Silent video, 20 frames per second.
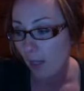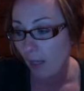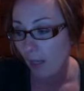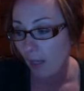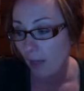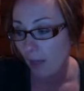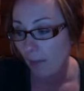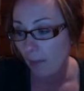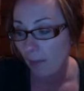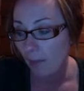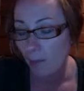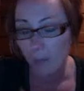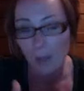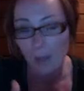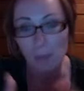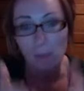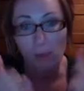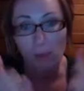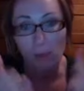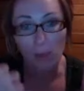um, the
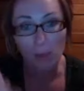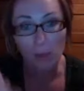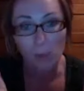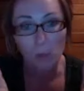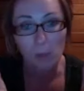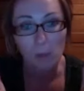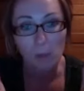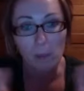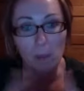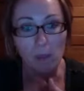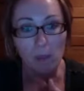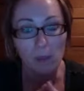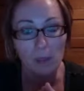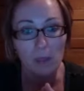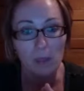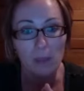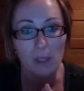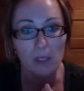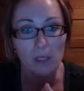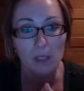people the cool people that
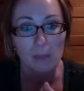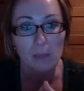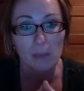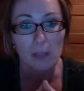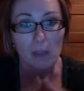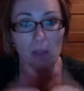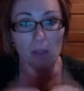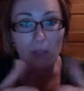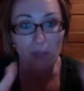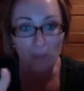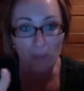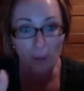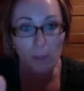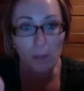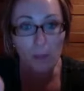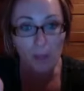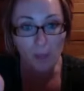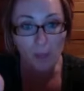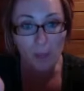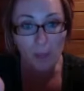you'll get to meet from
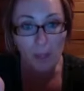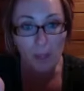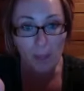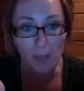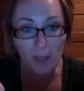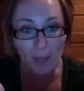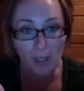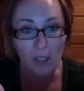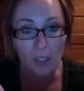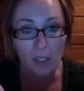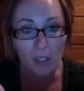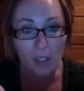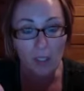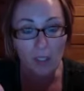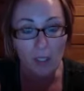your like page